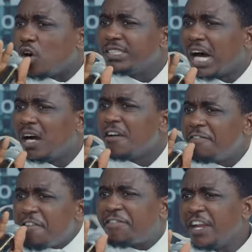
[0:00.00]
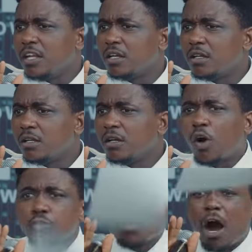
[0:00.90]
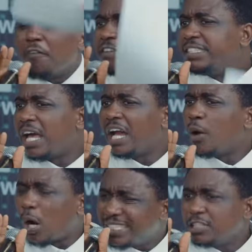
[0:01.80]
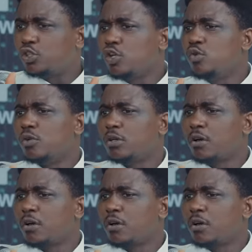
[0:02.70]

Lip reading: order. Feel free. Come to my office there and I will attend to you